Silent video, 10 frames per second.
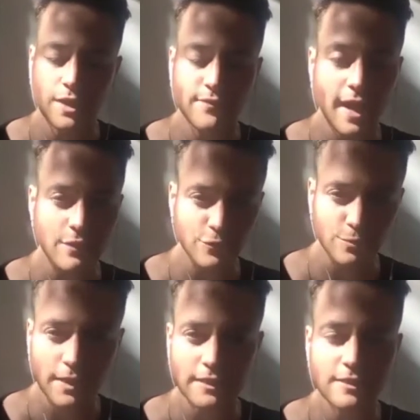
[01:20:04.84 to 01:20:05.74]
had for
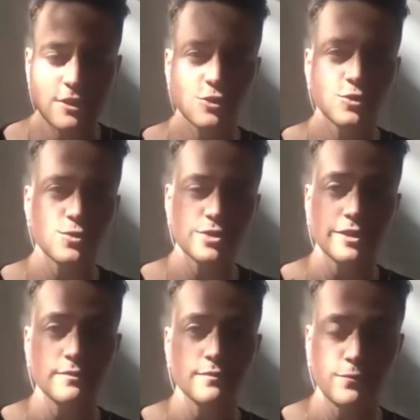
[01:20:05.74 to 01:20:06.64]
many years,
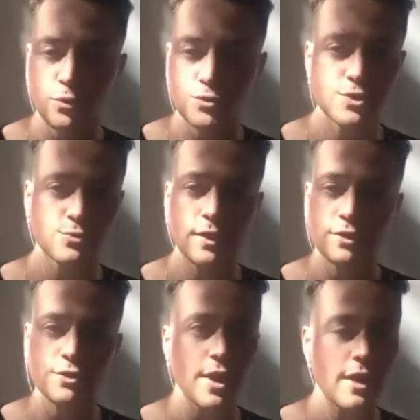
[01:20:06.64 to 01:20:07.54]
and full
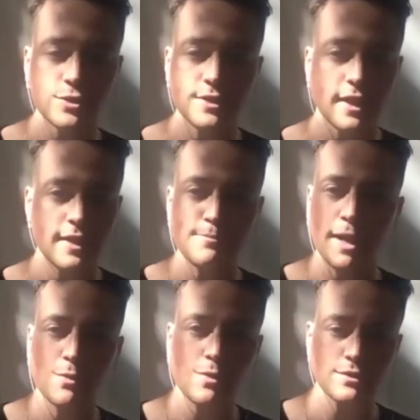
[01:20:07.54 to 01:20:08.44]
surrender every day, my
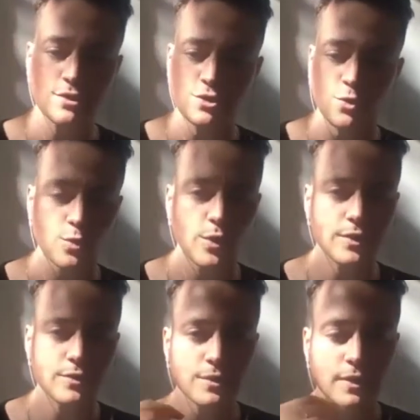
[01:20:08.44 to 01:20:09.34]
will to your
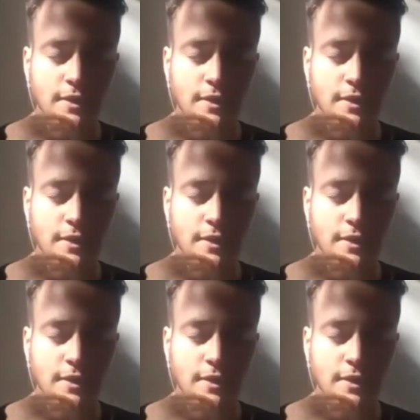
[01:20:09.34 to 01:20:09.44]
will,